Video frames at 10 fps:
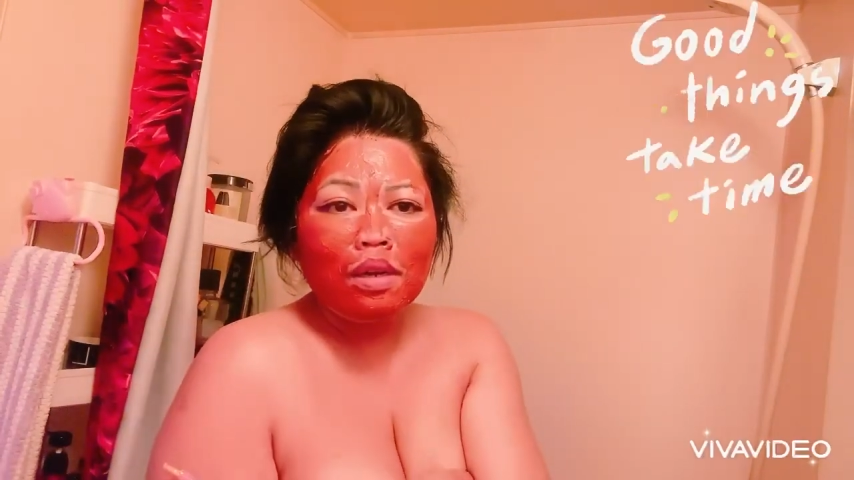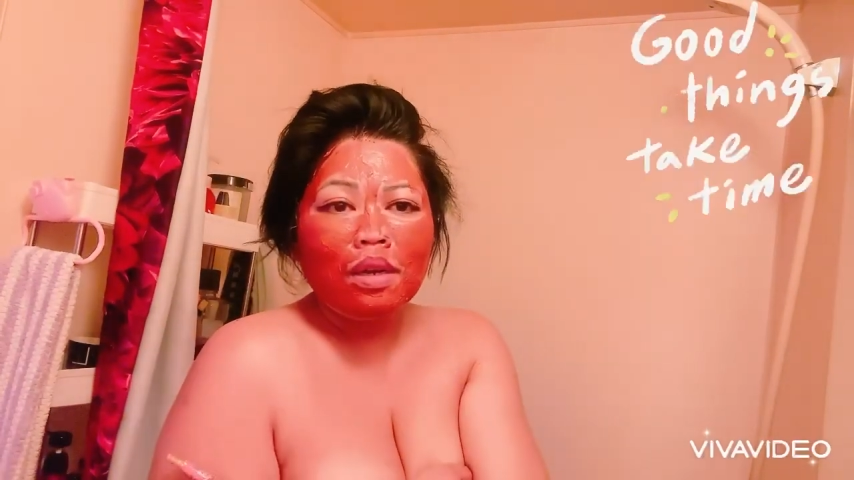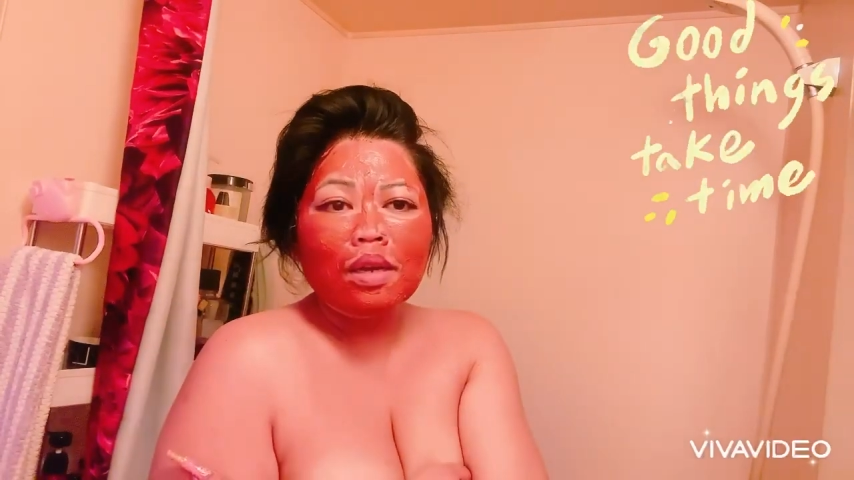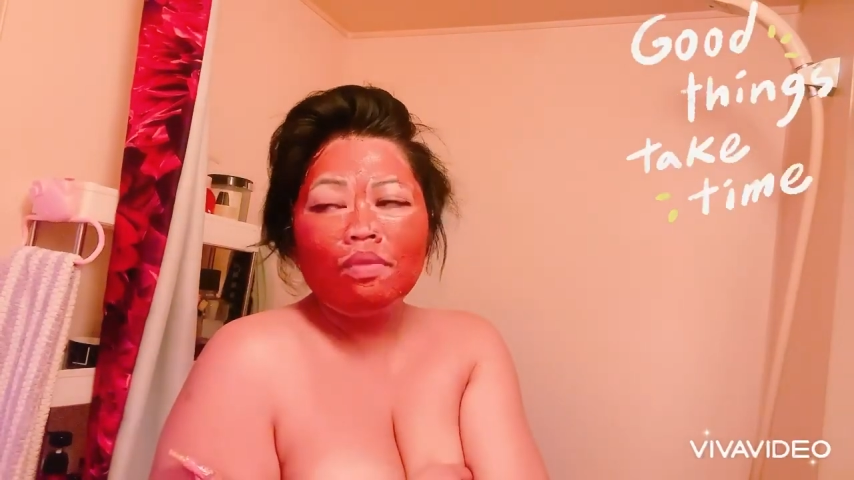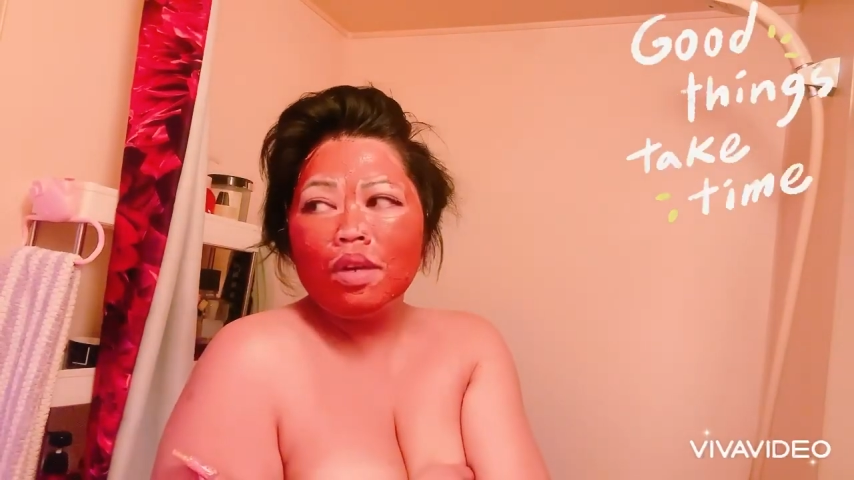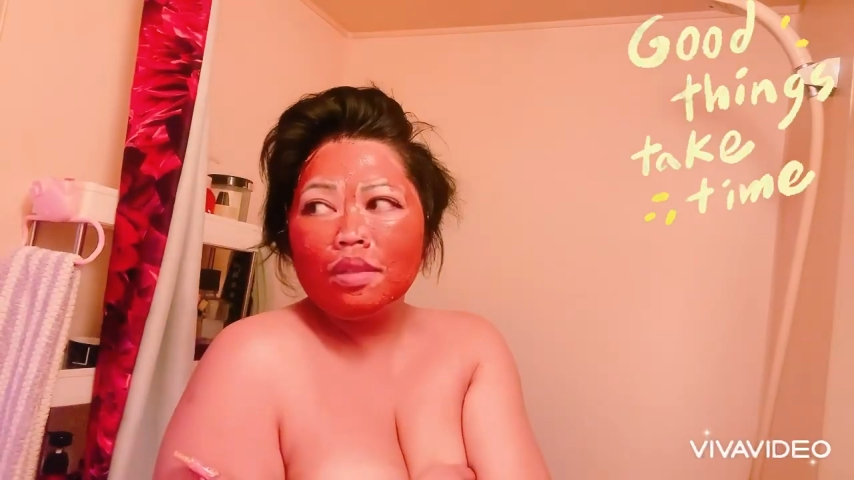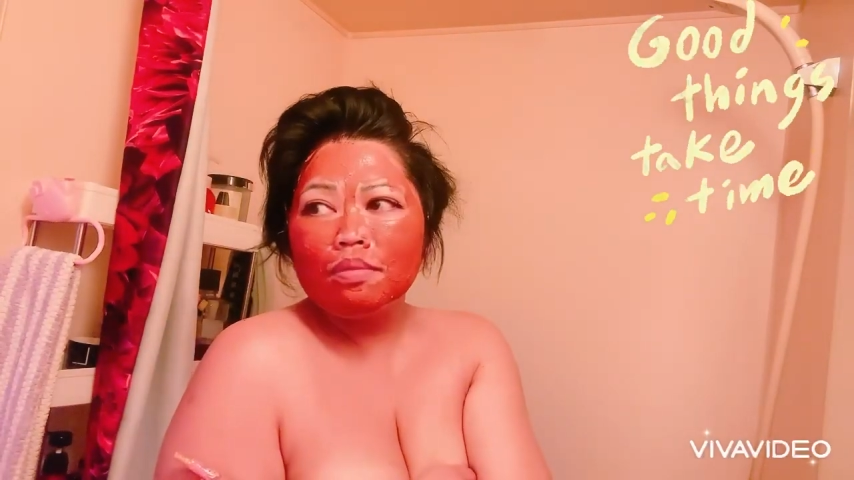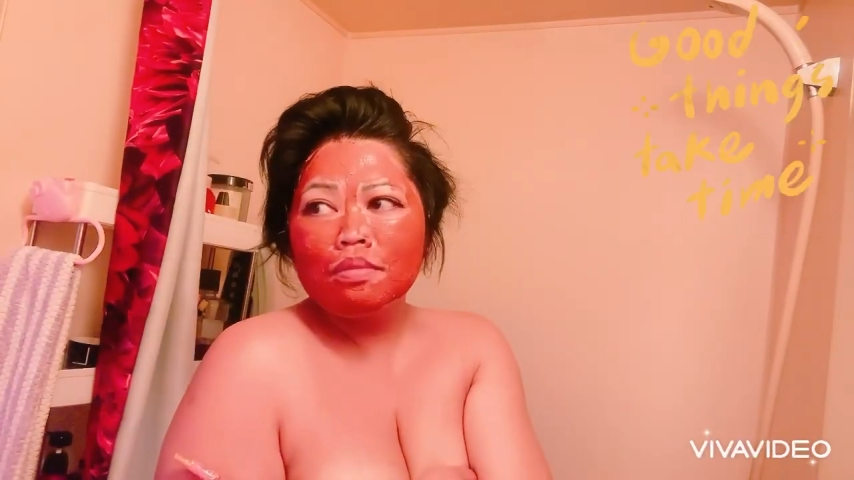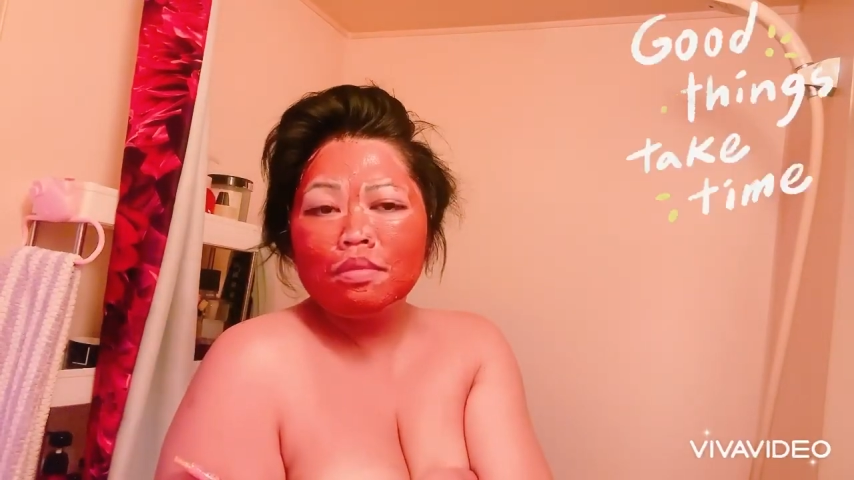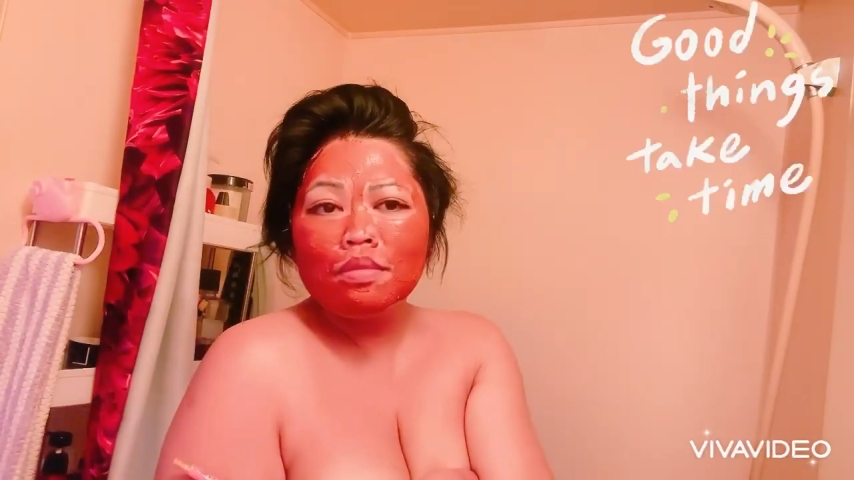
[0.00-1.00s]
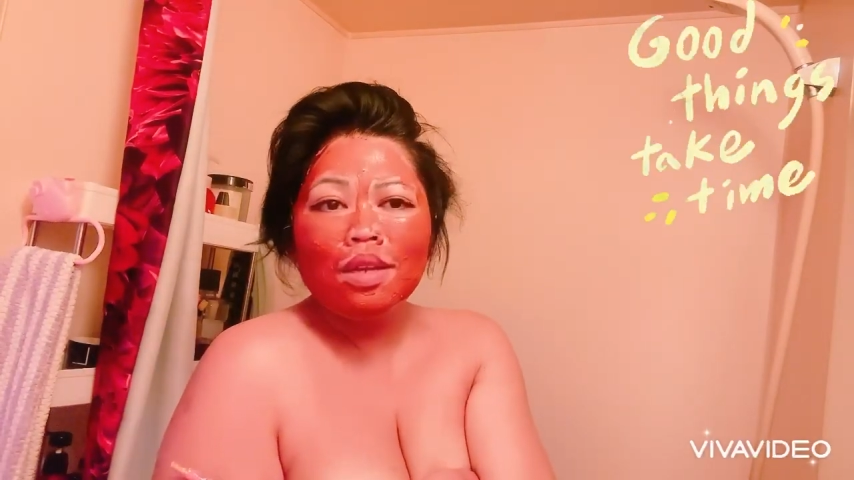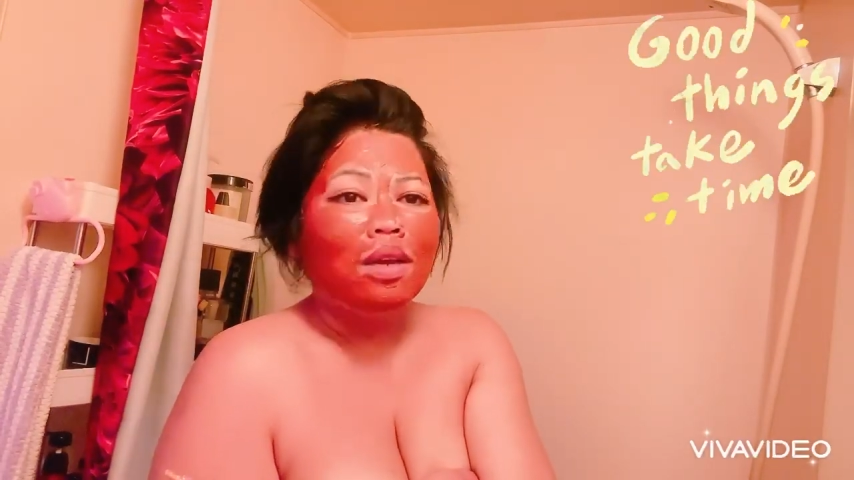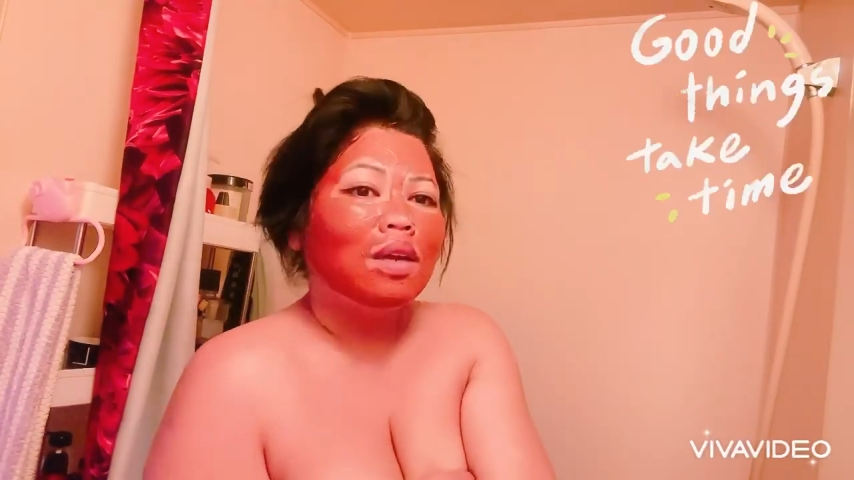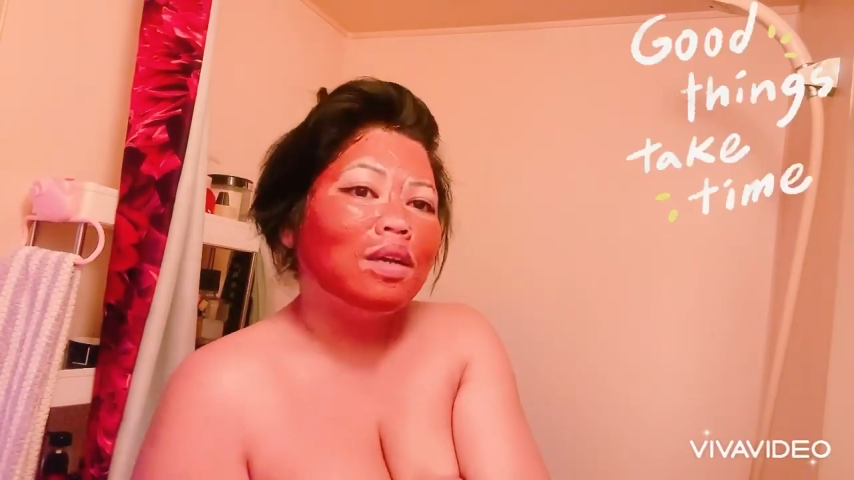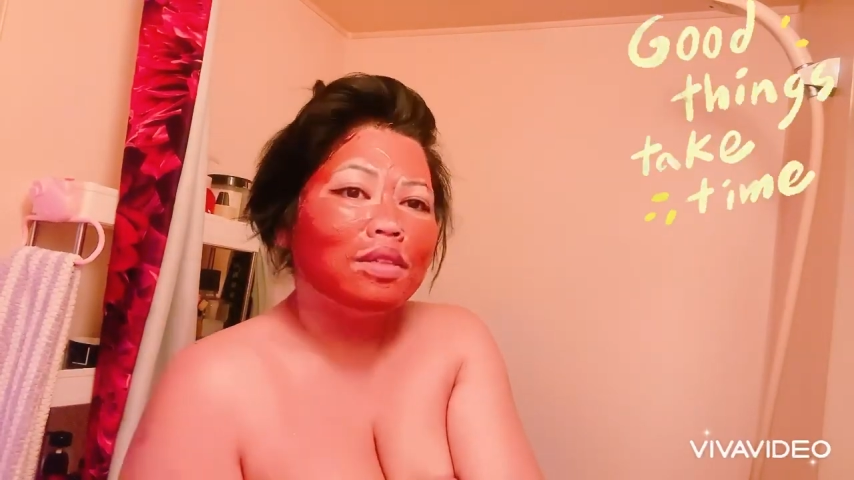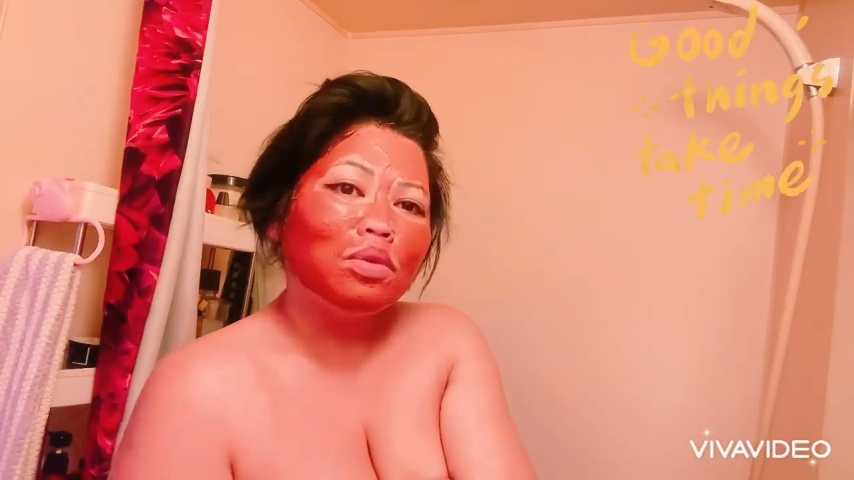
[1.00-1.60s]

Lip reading: And after that, let's